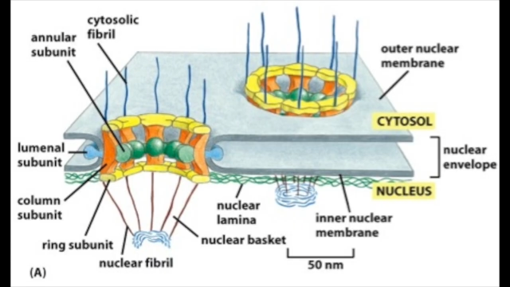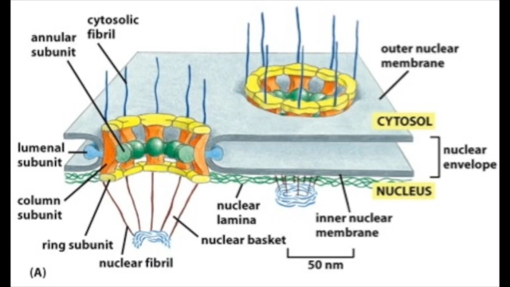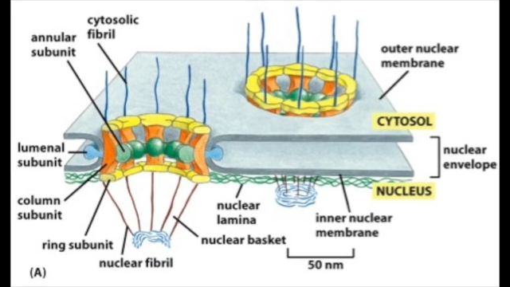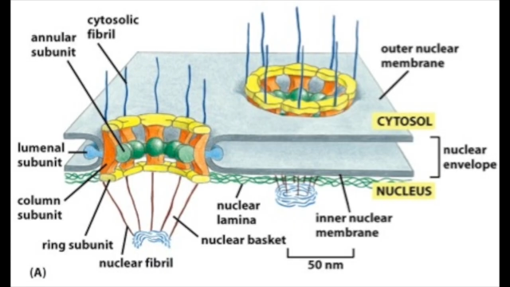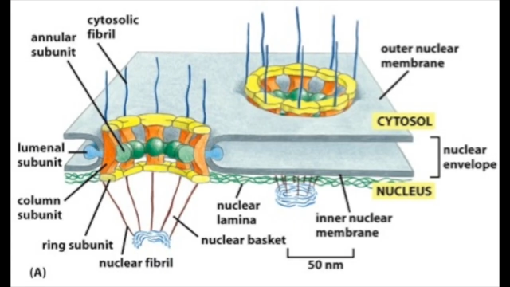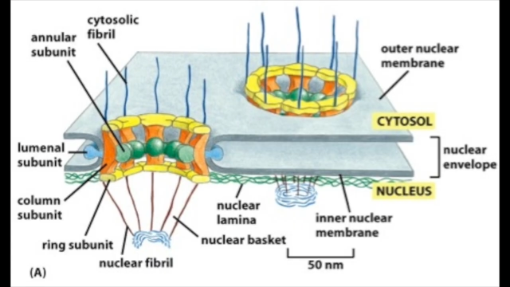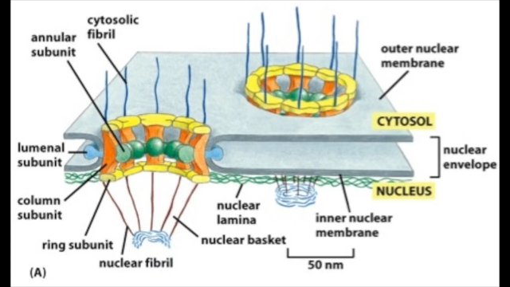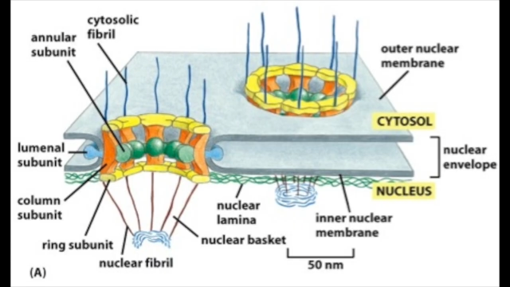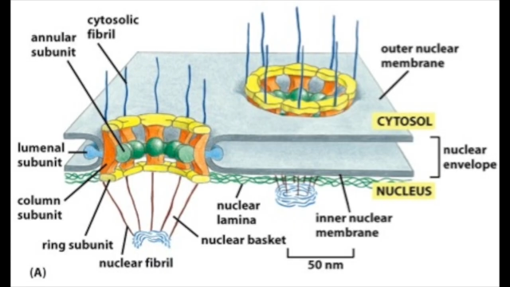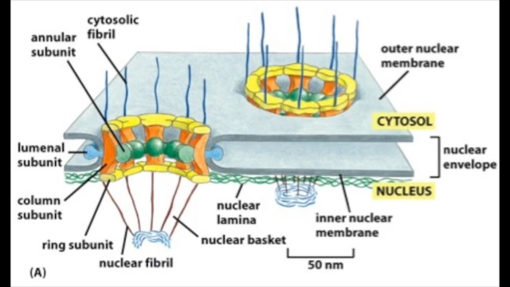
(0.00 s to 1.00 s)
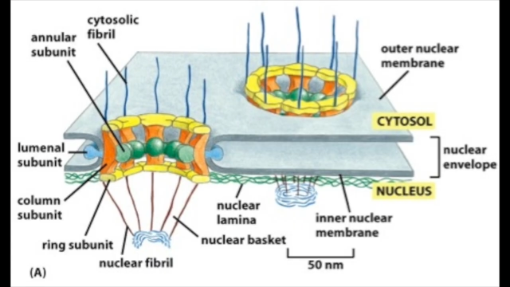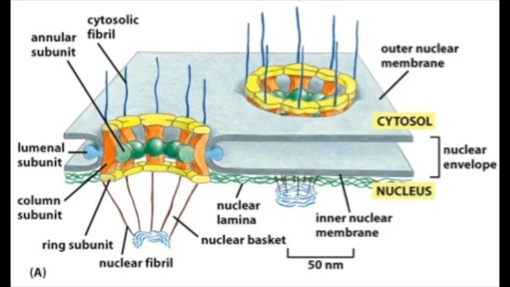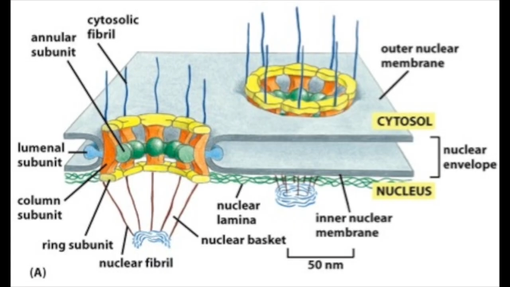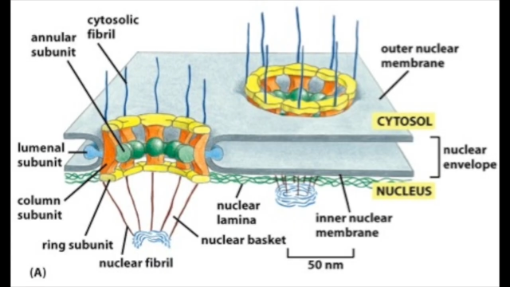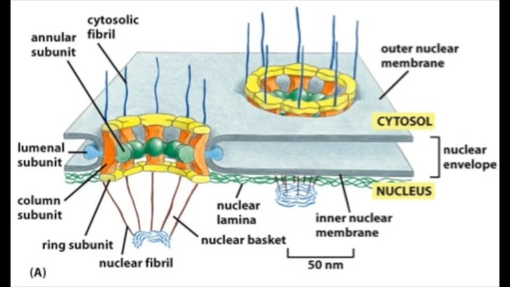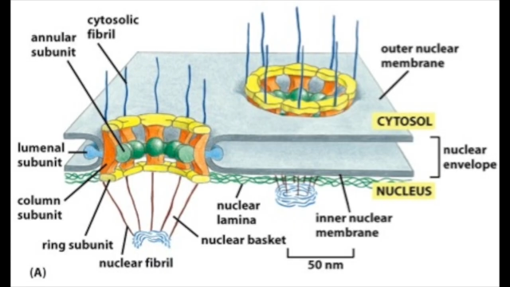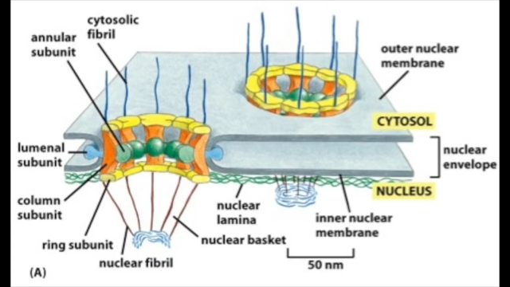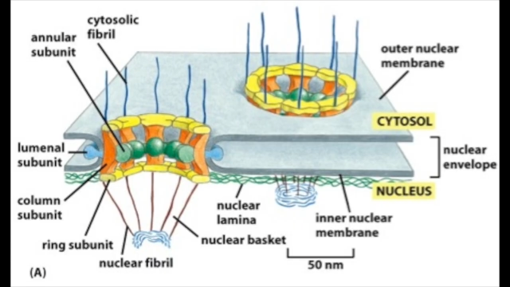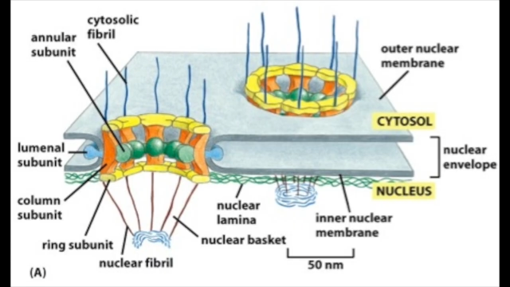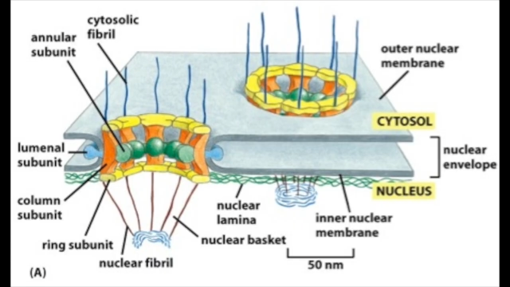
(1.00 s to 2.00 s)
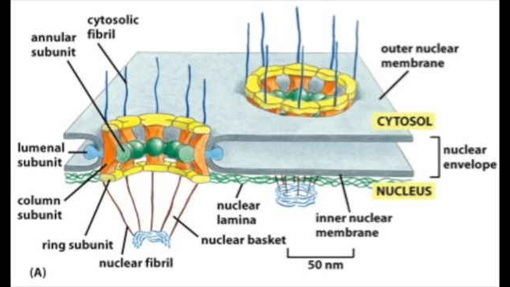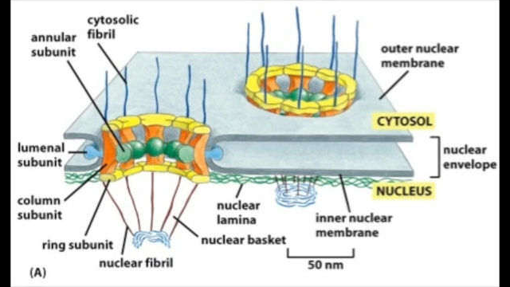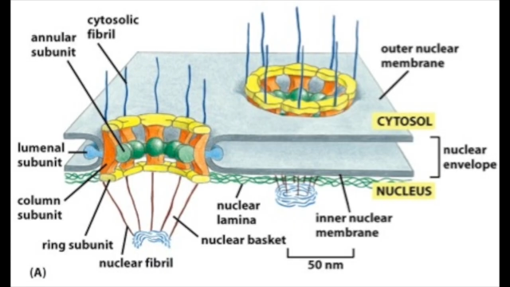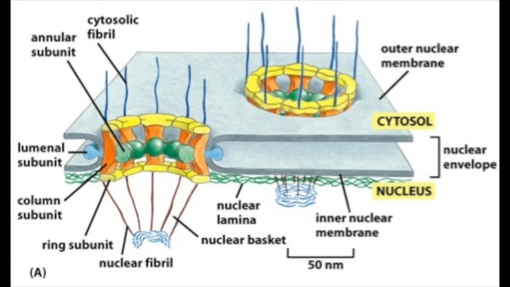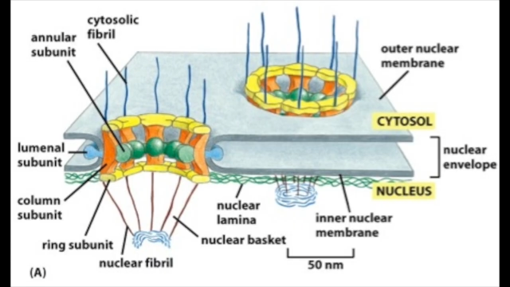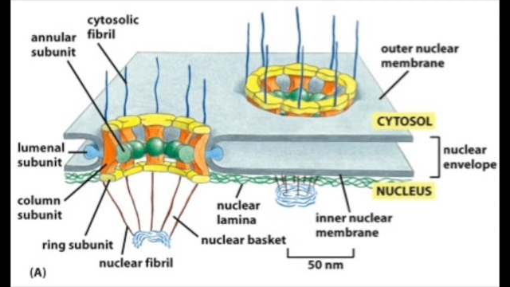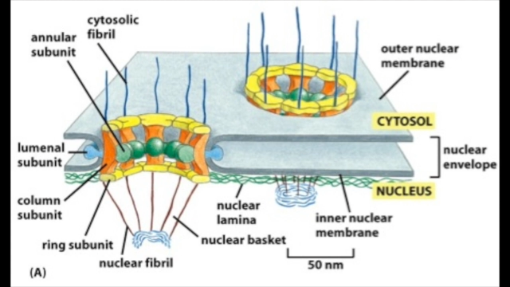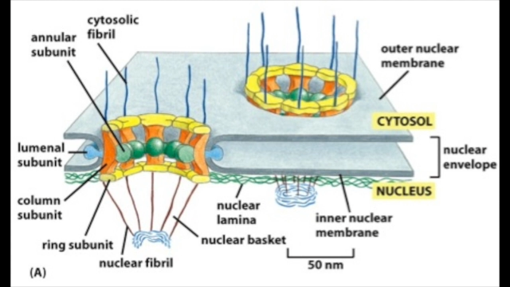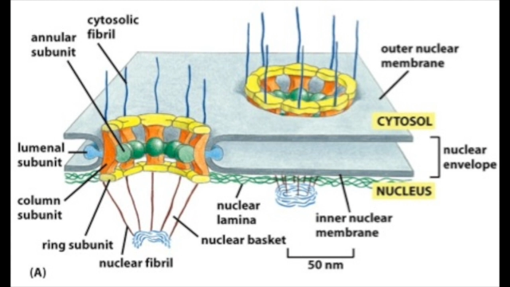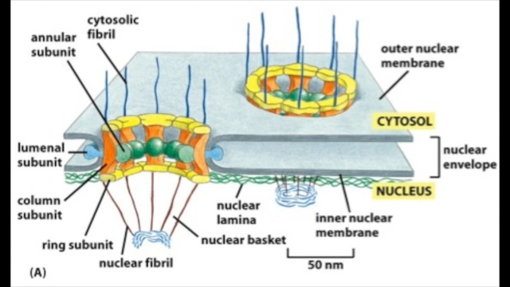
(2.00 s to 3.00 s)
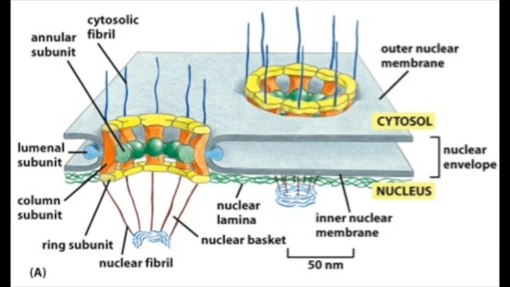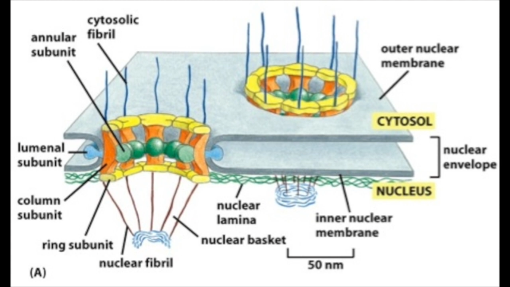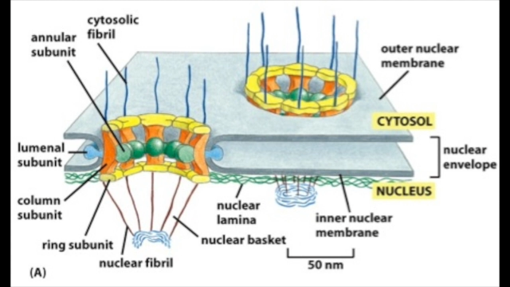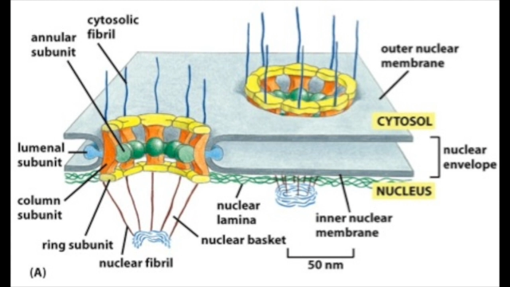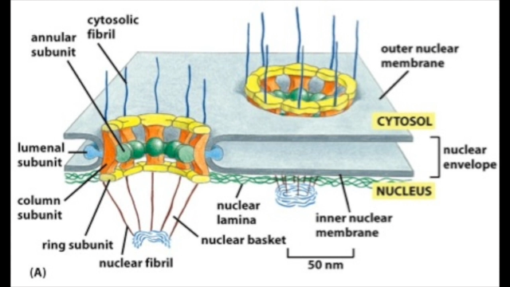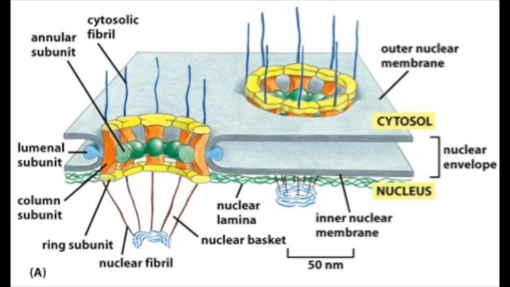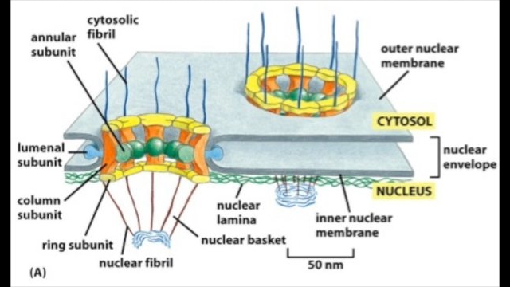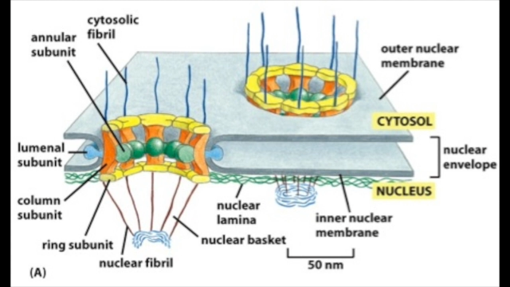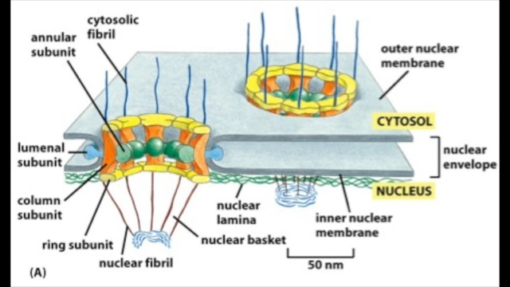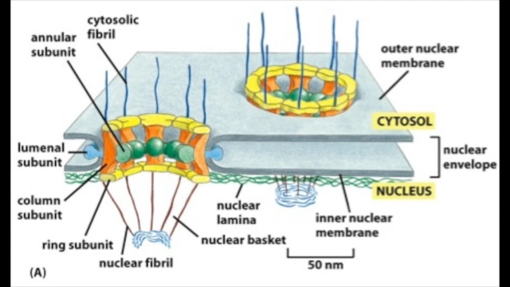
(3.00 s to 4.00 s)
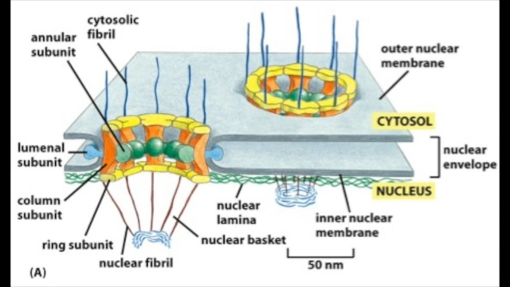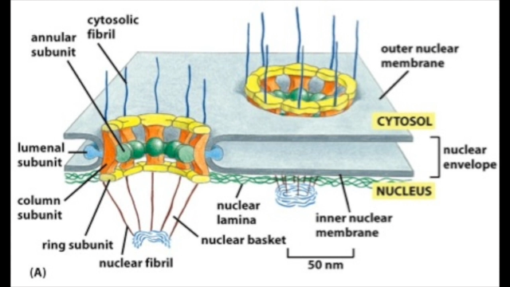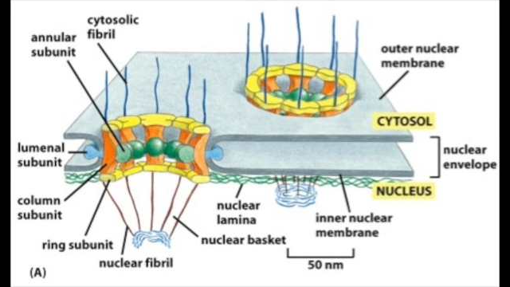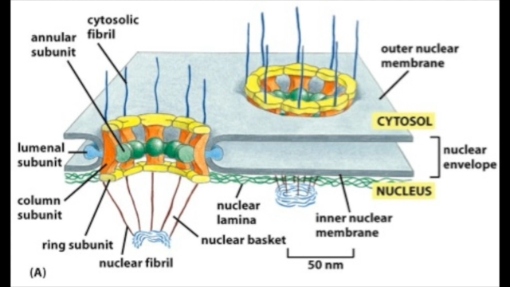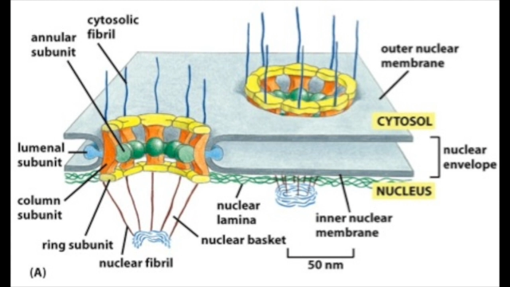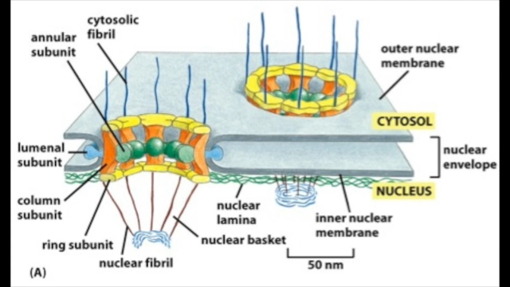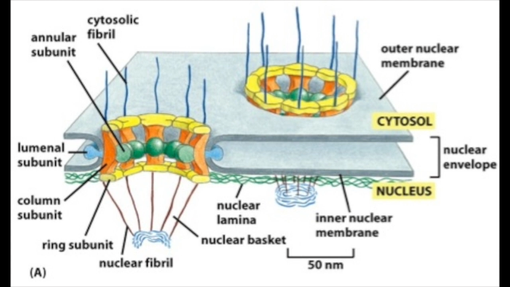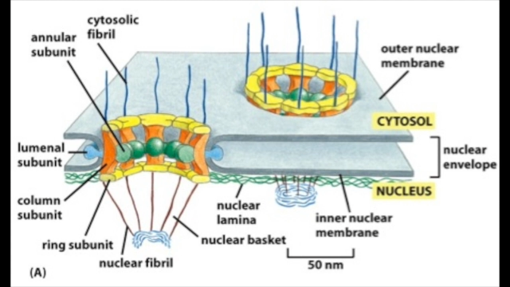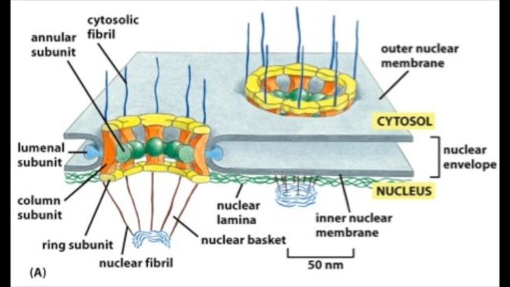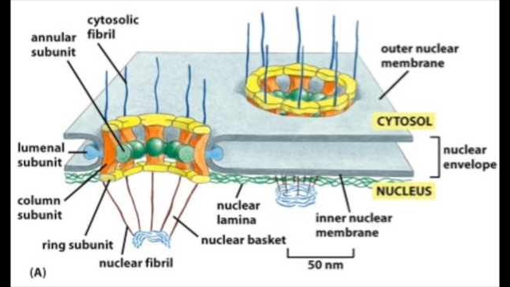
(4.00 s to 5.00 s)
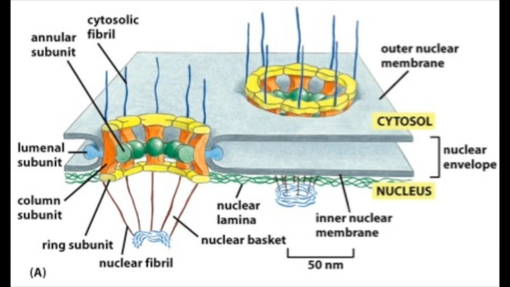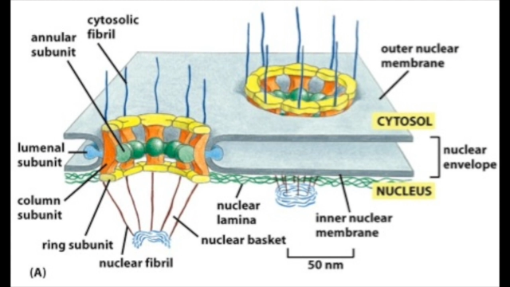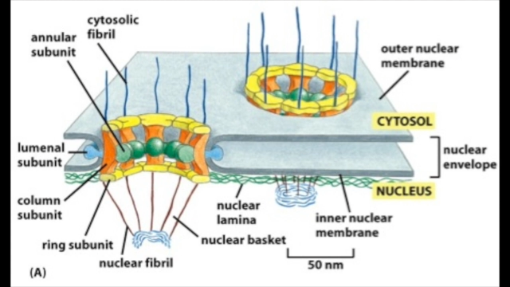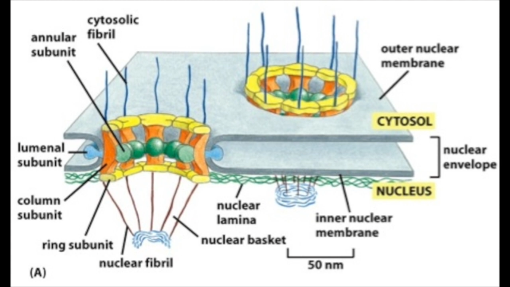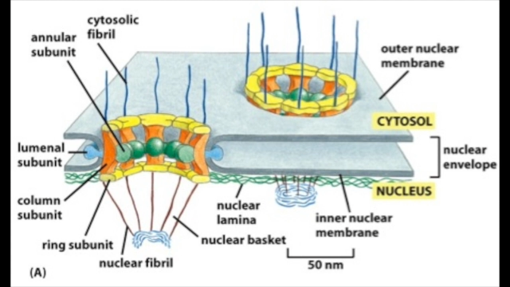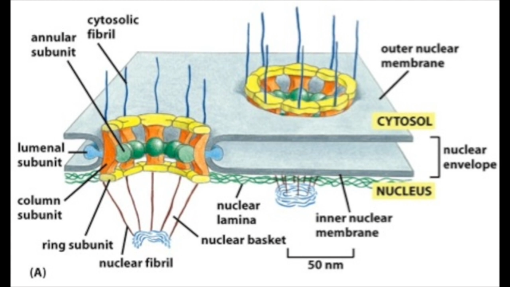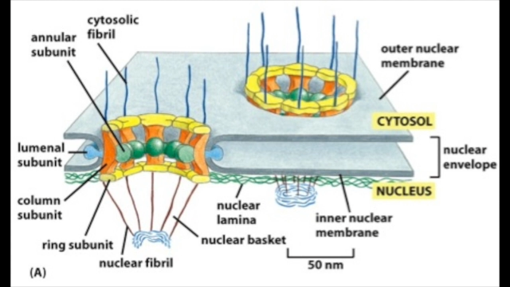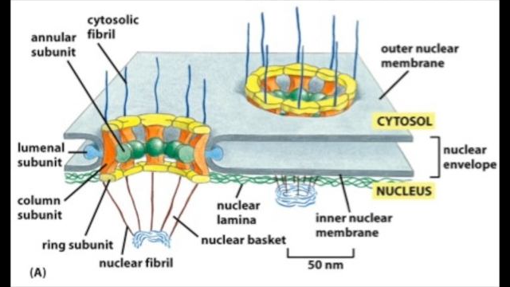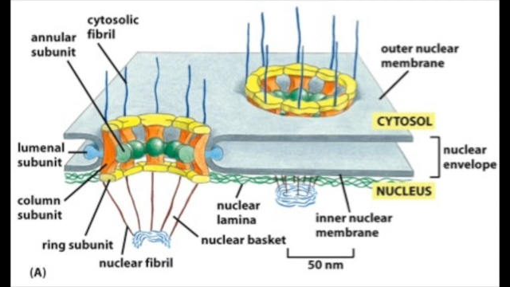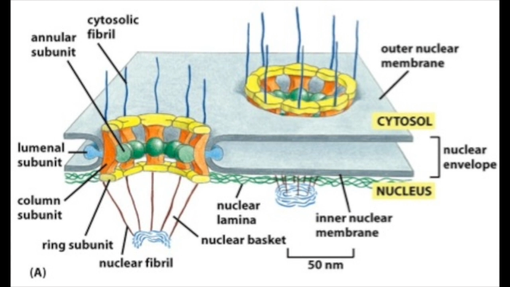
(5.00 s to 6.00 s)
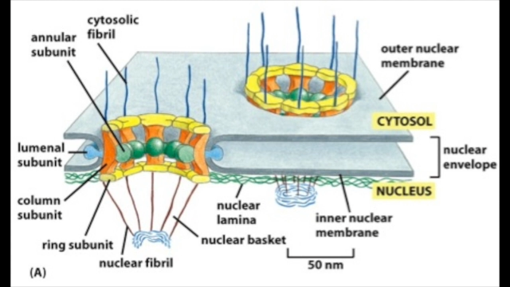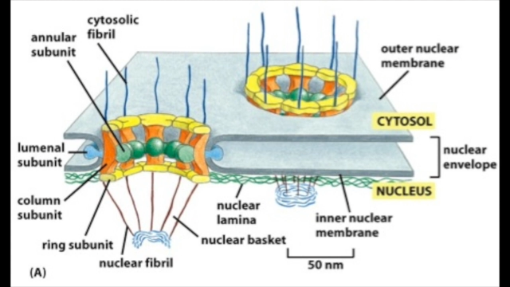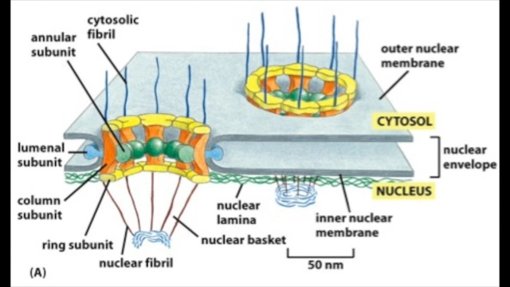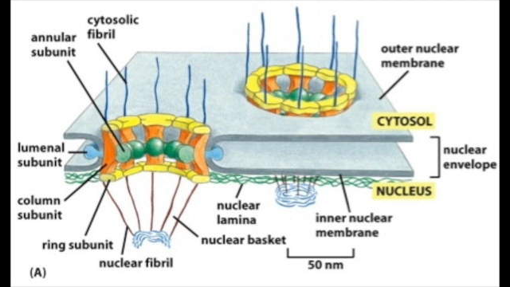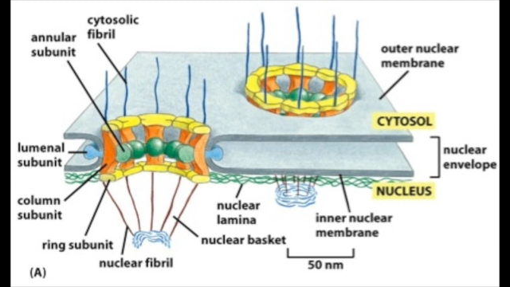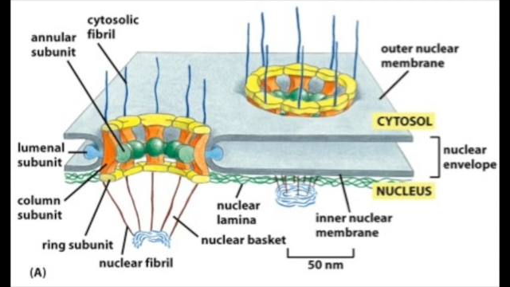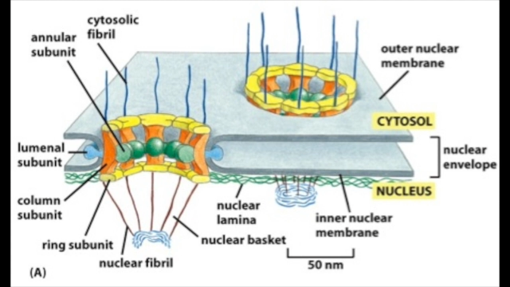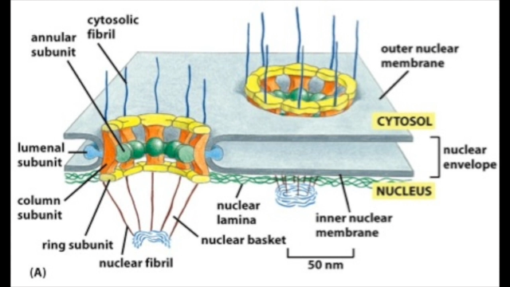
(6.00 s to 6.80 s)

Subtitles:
[unreadable: no face in view]